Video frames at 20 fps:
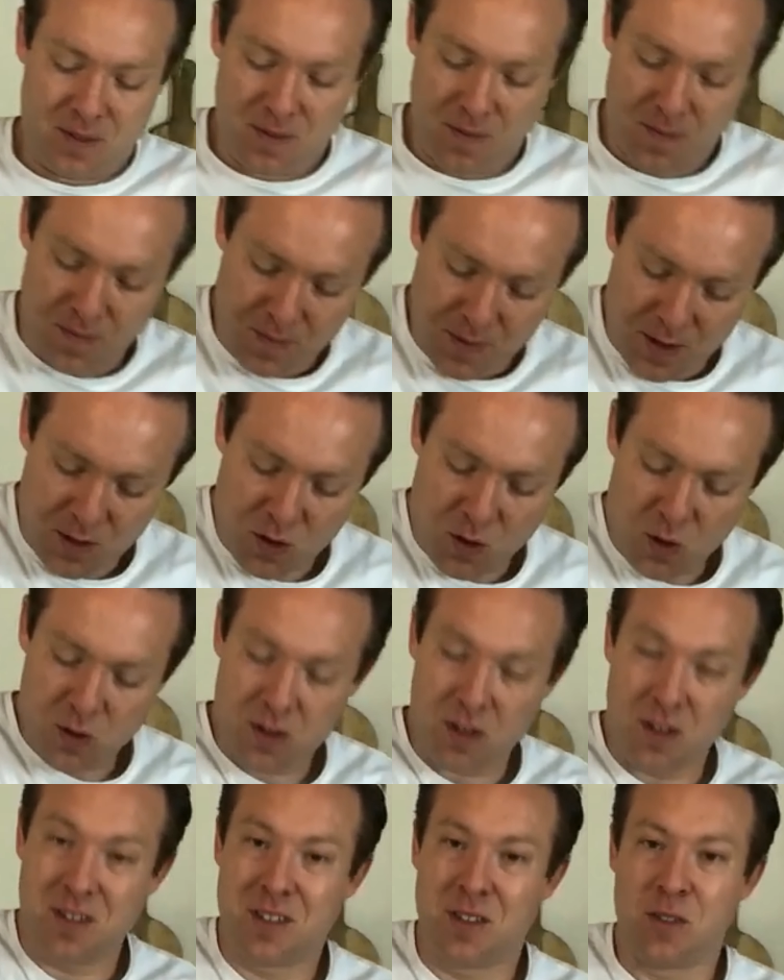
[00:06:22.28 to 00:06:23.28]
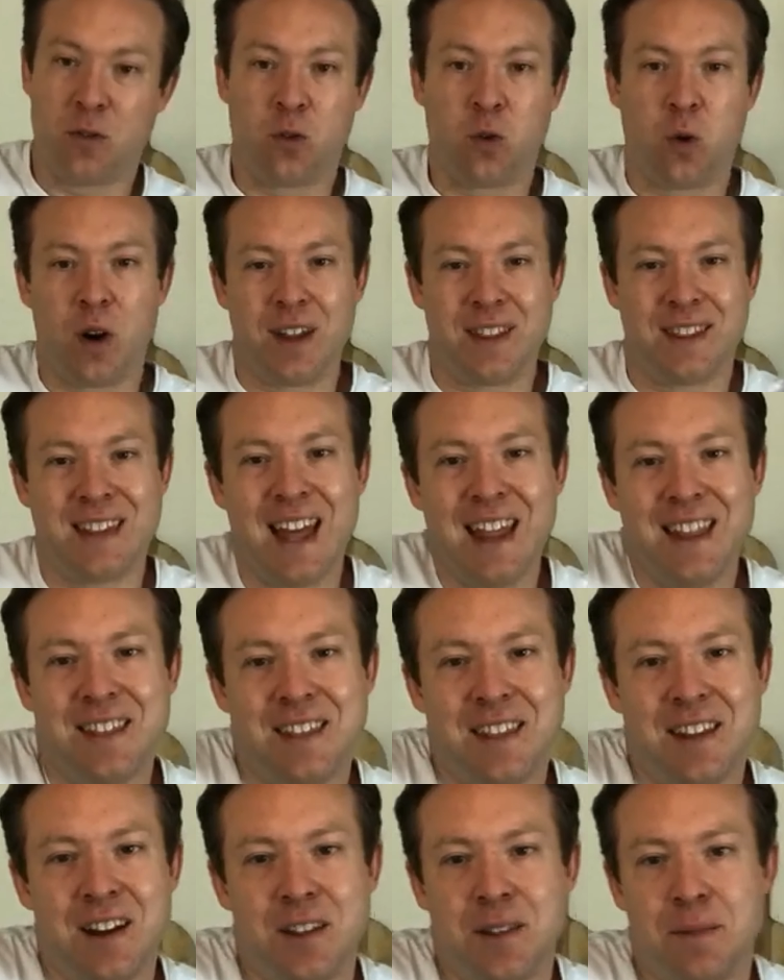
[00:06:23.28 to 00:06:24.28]
It's also still quite
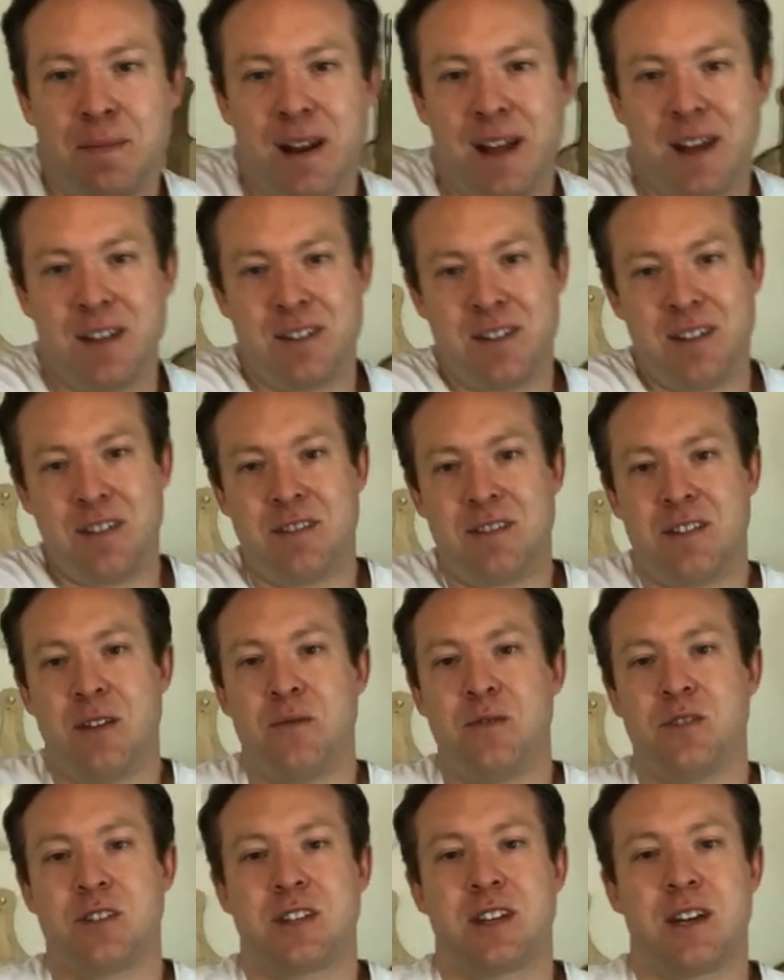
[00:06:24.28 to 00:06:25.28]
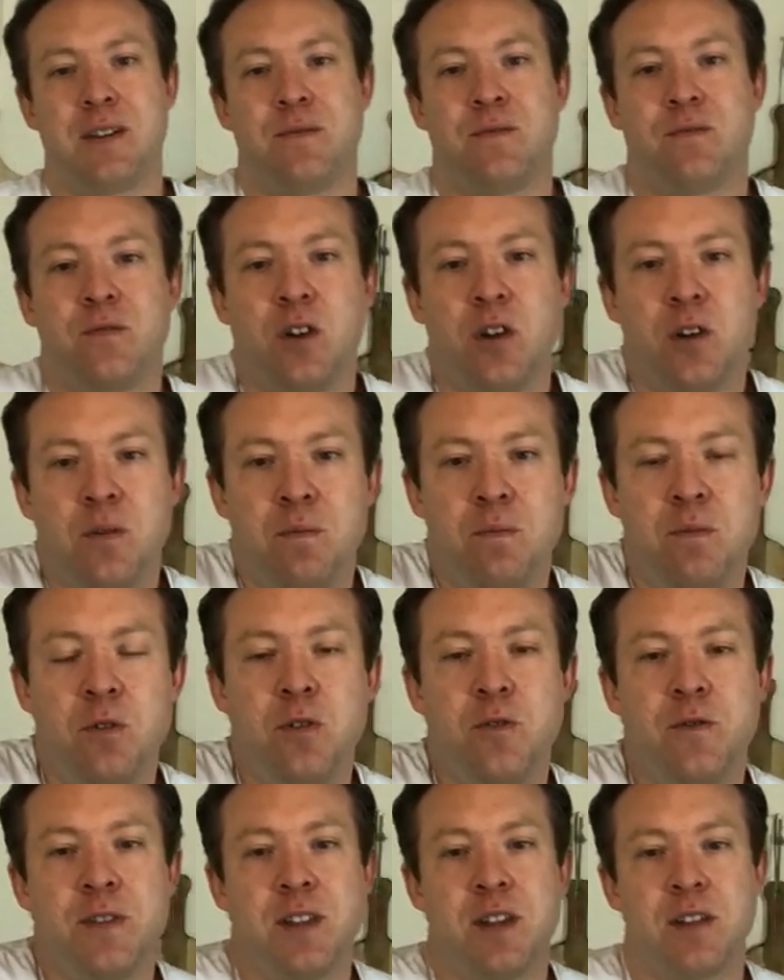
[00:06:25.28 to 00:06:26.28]
dense in other places, so we just keep
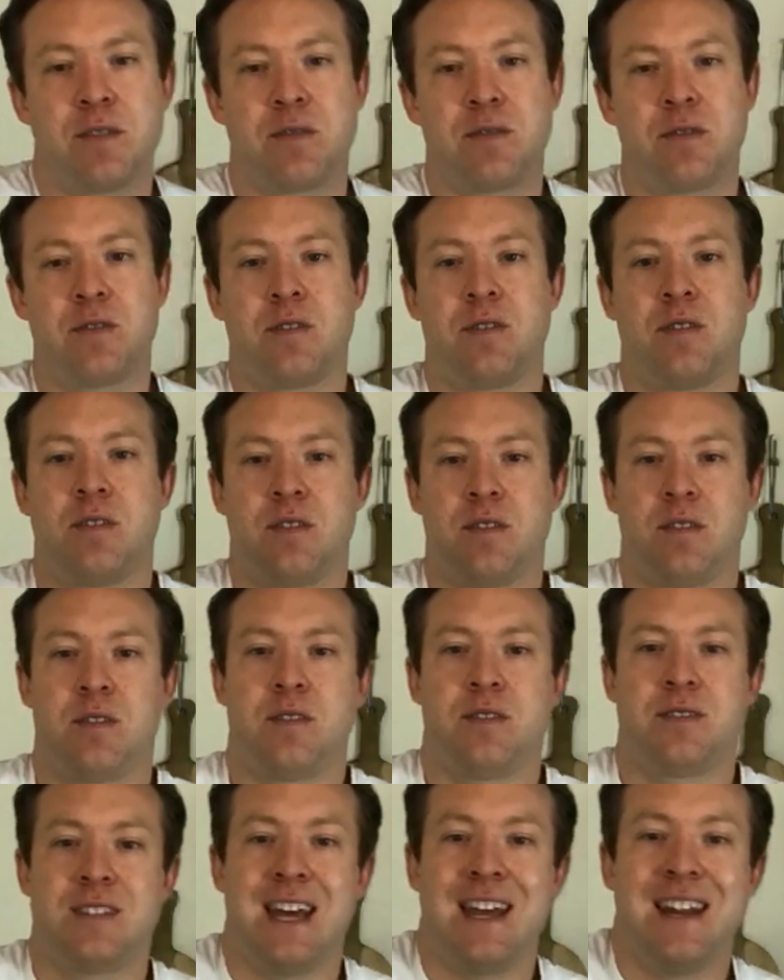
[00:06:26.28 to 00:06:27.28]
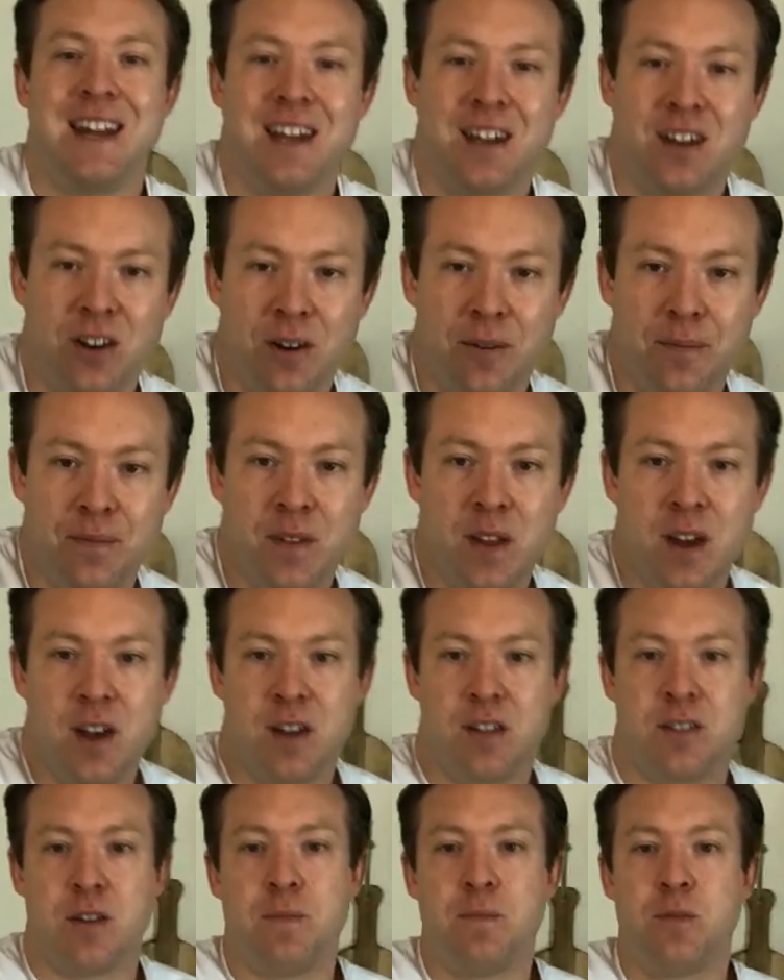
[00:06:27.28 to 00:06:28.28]
moving this technique on.
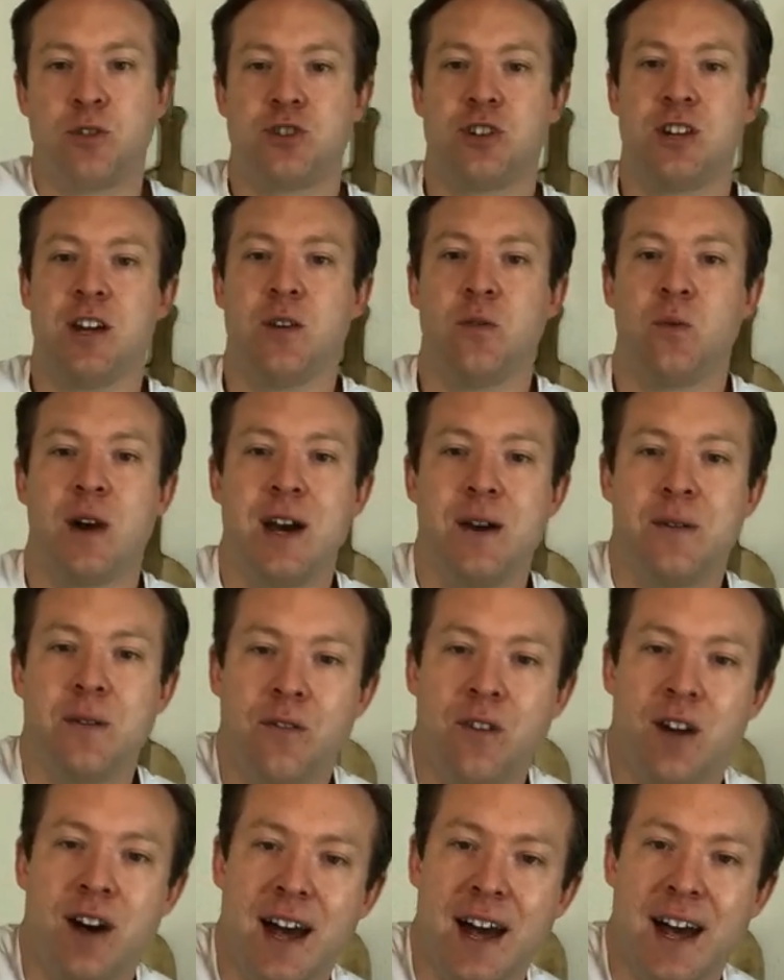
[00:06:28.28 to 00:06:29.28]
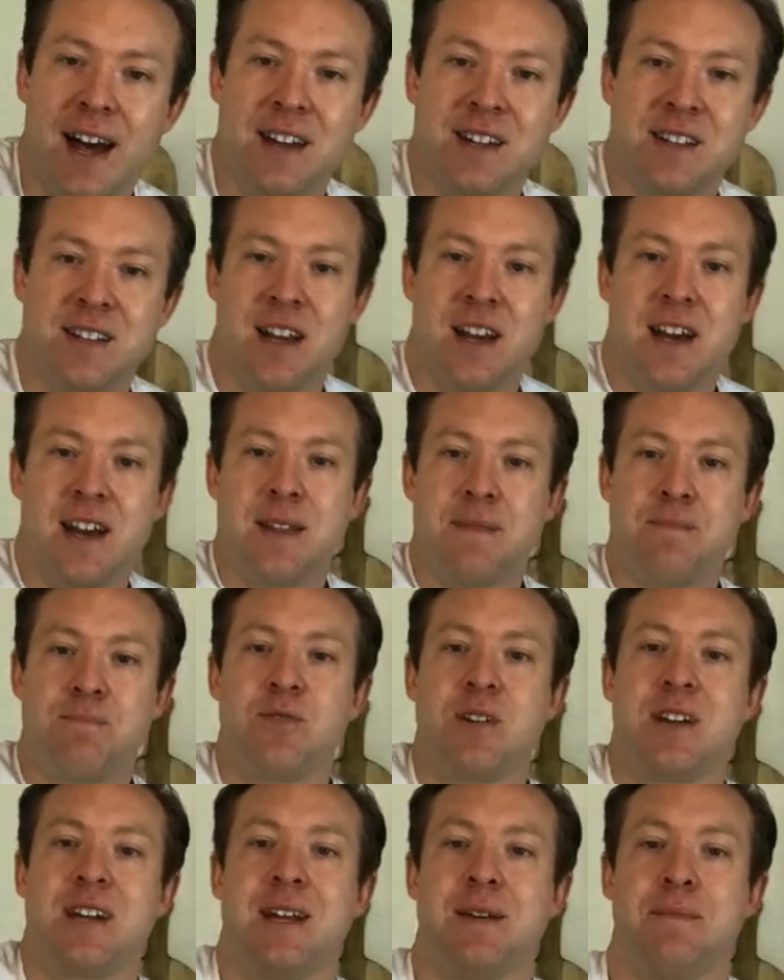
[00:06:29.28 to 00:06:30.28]
So pushing it away with right hand and
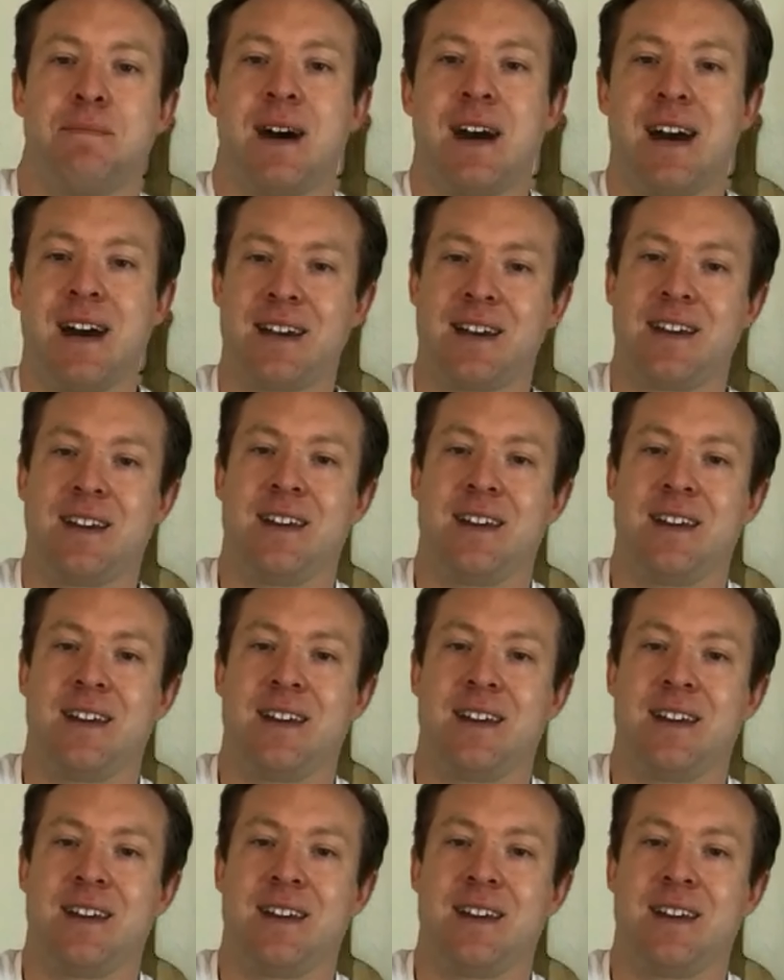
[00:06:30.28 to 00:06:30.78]
bringing it back,